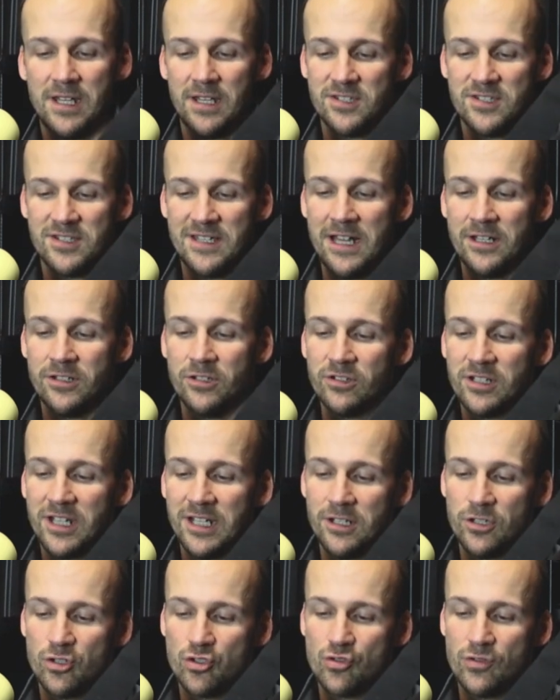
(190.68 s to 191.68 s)
standard
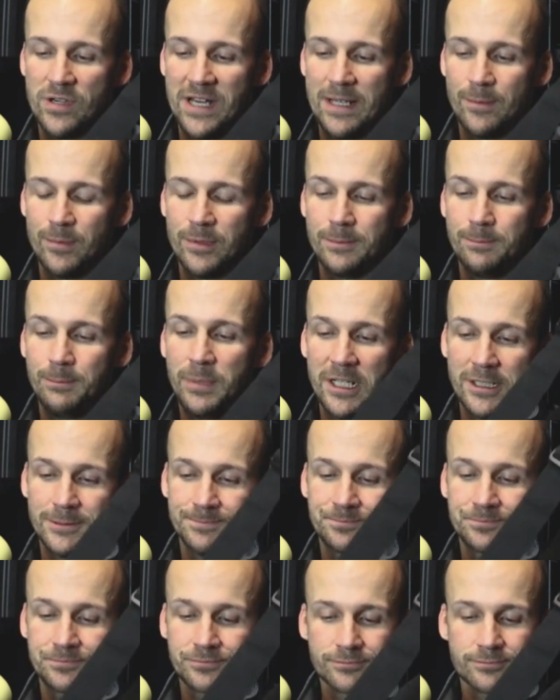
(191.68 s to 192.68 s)
kind of strap. But
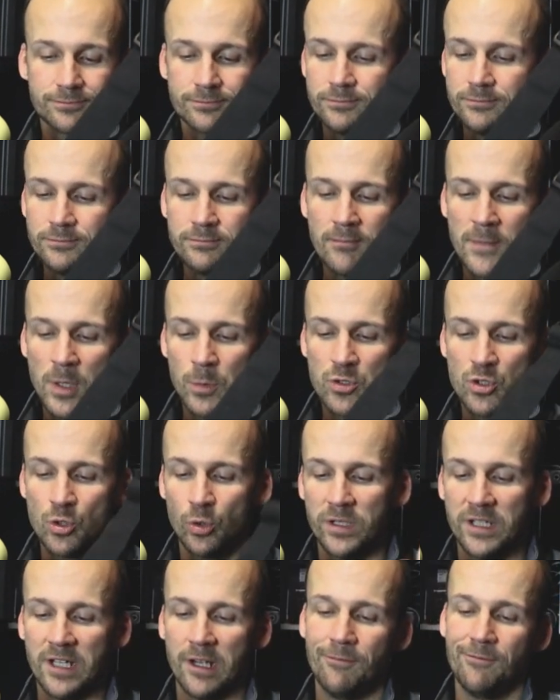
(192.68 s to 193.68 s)
it's
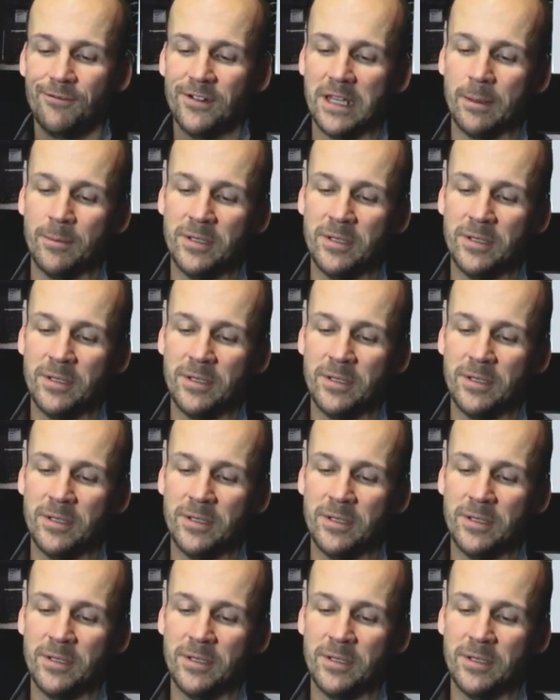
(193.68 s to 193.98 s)
totally comfy.